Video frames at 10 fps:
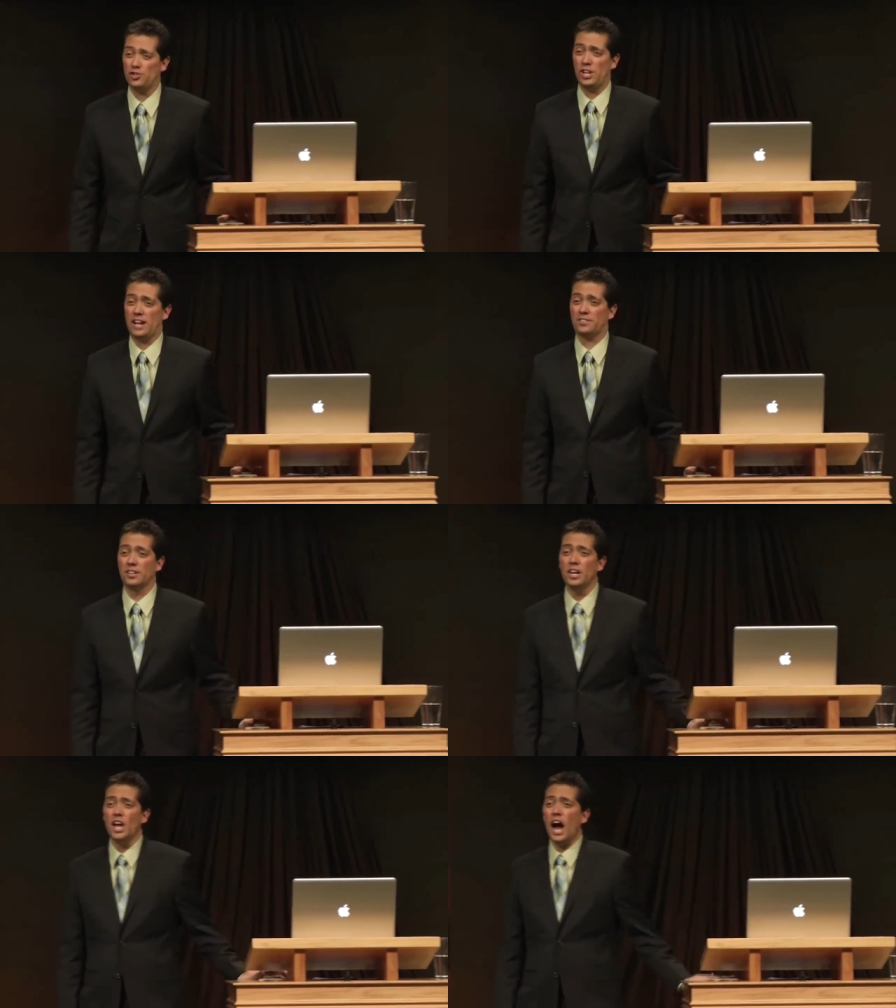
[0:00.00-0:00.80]
Michael
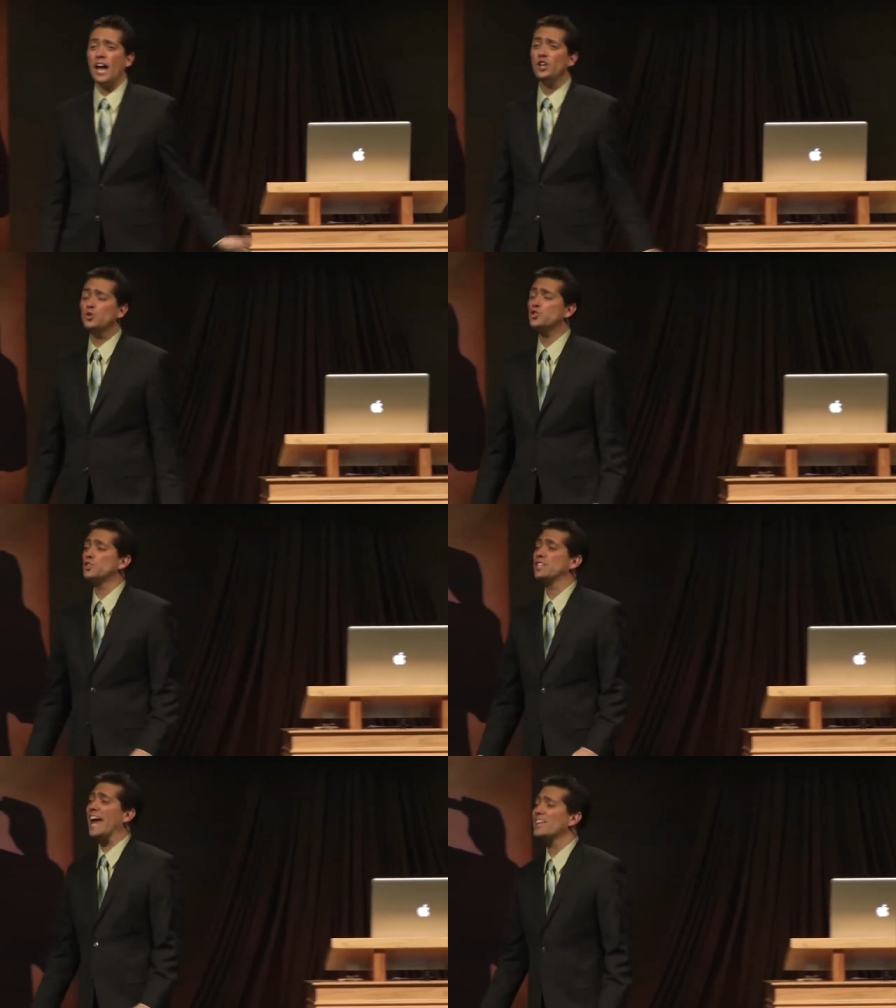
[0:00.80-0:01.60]
Jackson. I
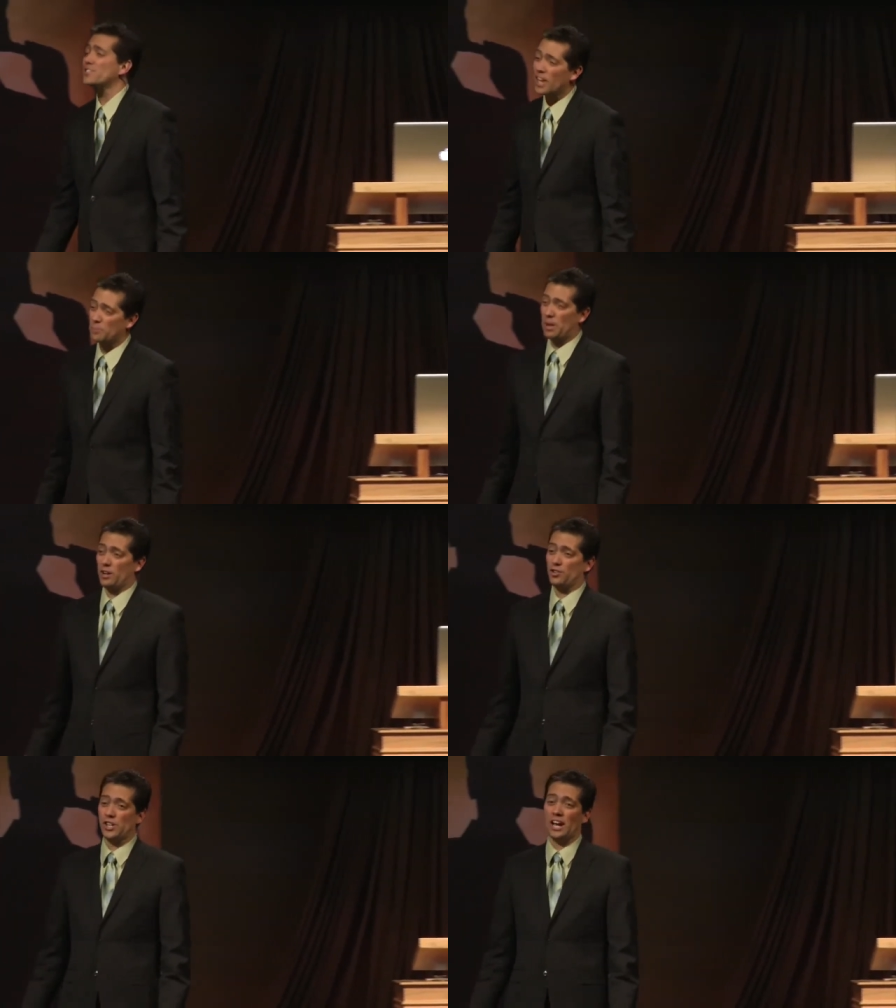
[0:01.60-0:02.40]
used to dance like
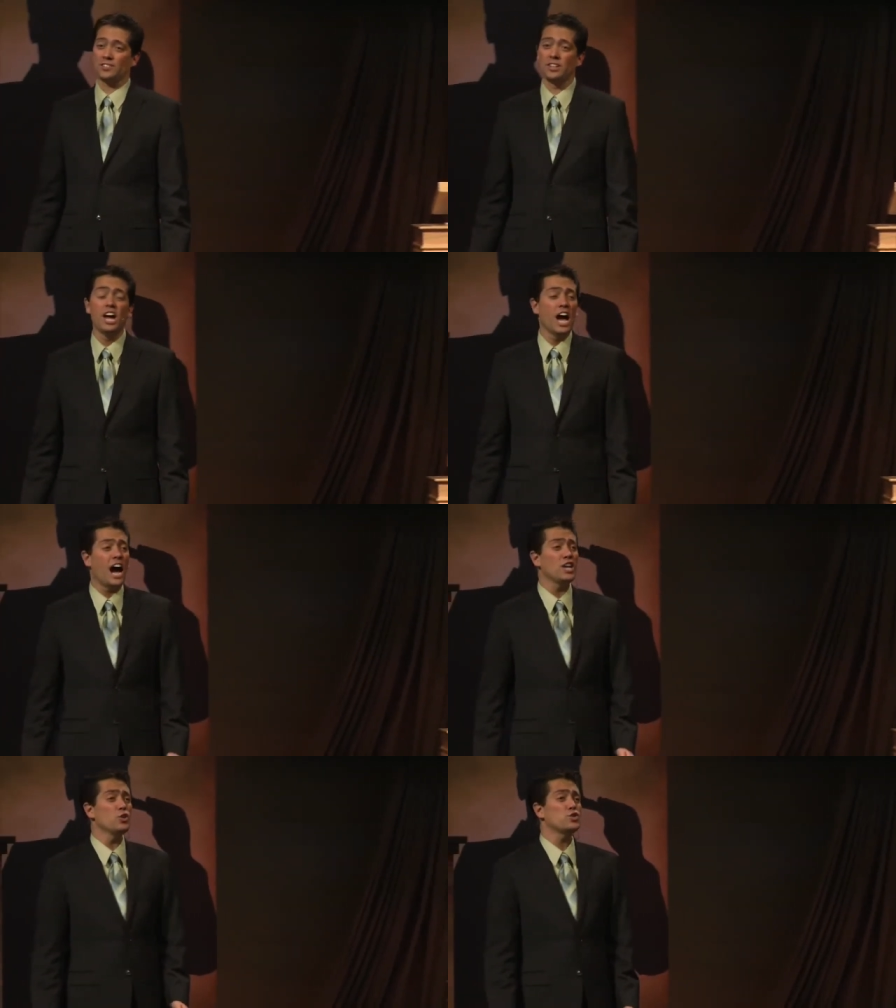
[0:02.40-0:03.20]
Michael Jackson.
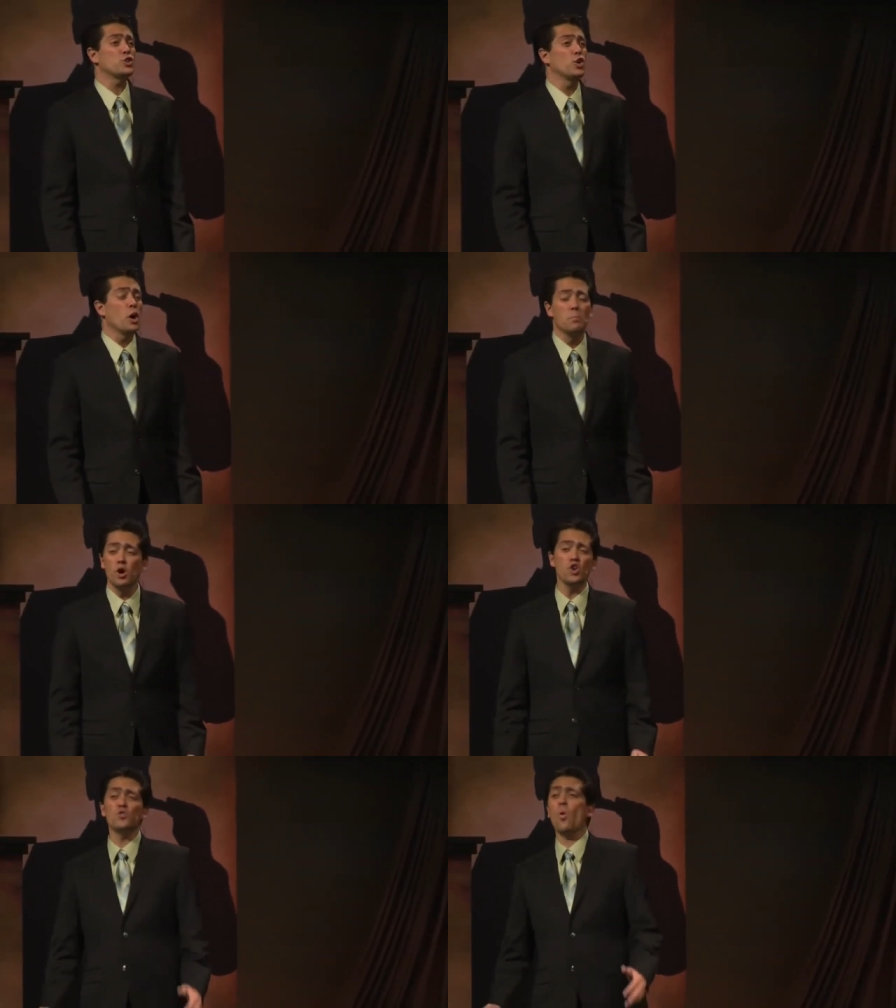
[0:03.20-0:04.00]
I used to
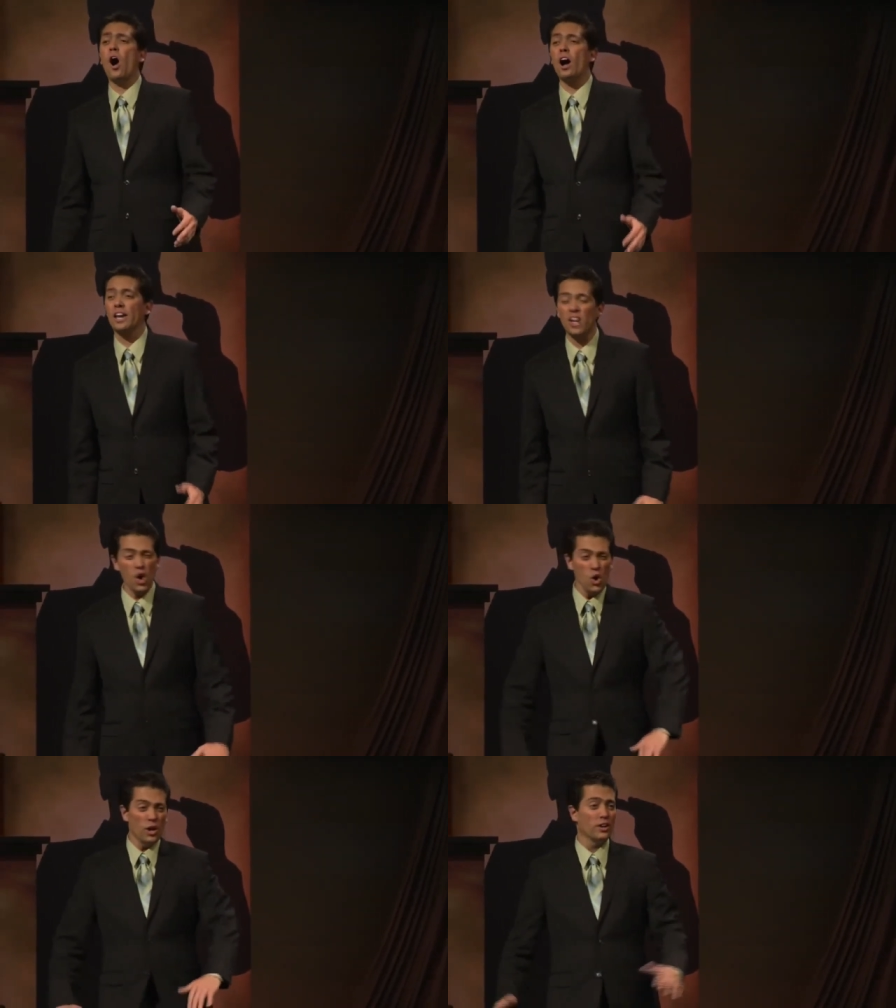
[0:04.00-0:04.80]
moonwalk
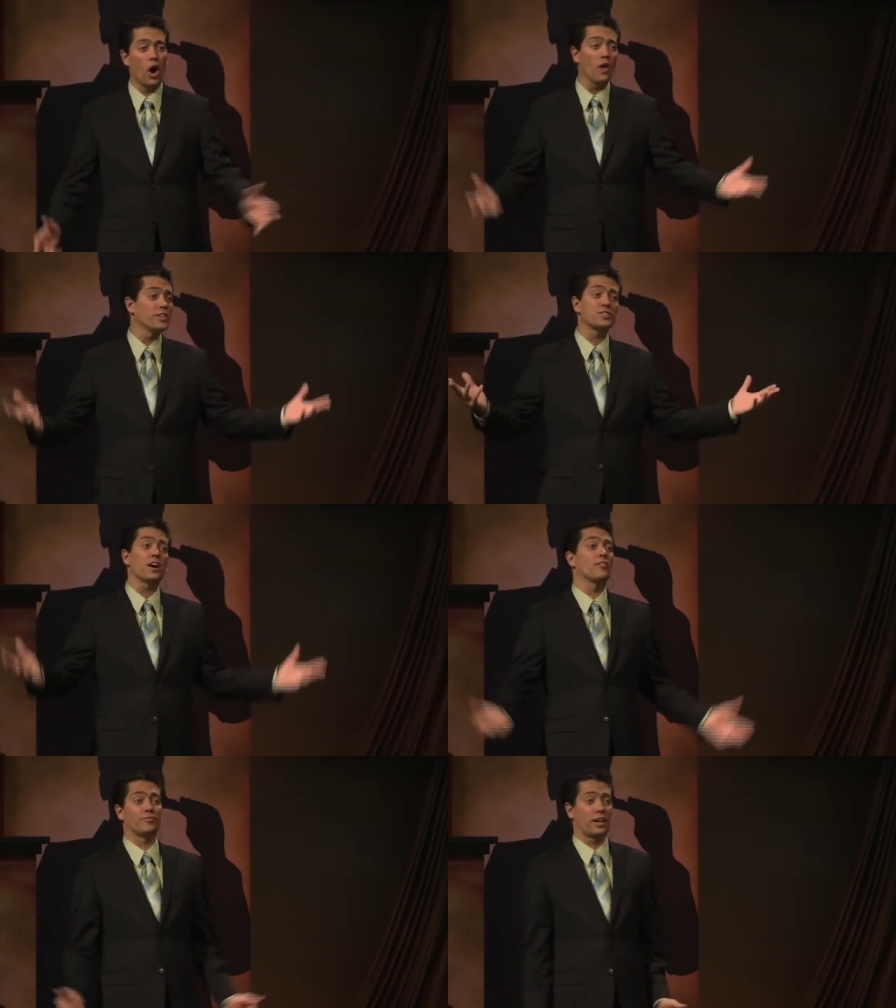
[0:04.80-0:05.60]
and ooh, and all the
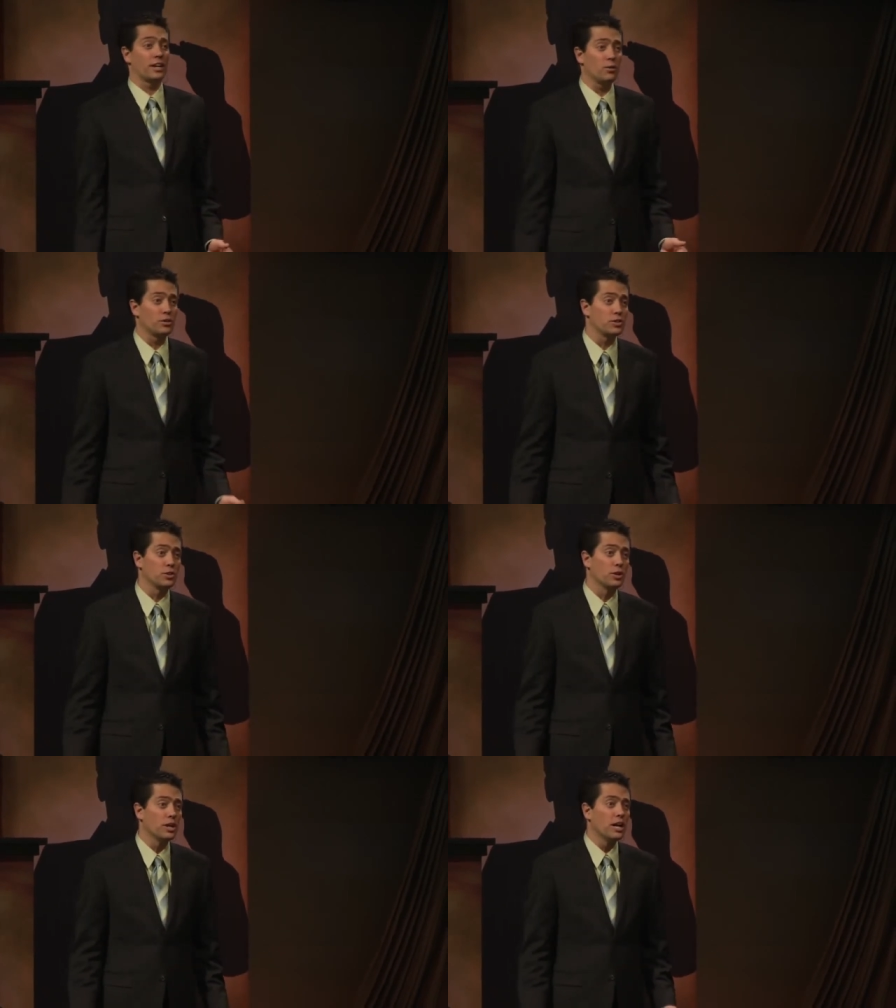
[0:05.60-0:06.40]
stuff that he would
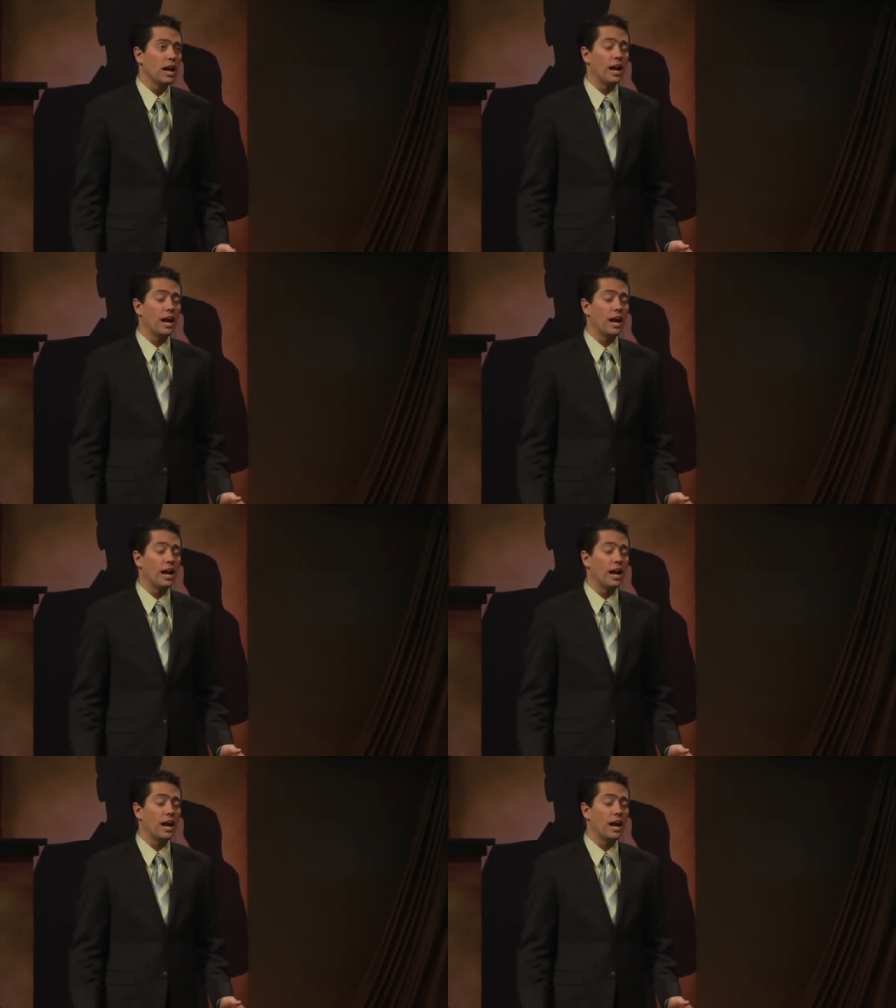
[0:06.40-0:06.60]
do.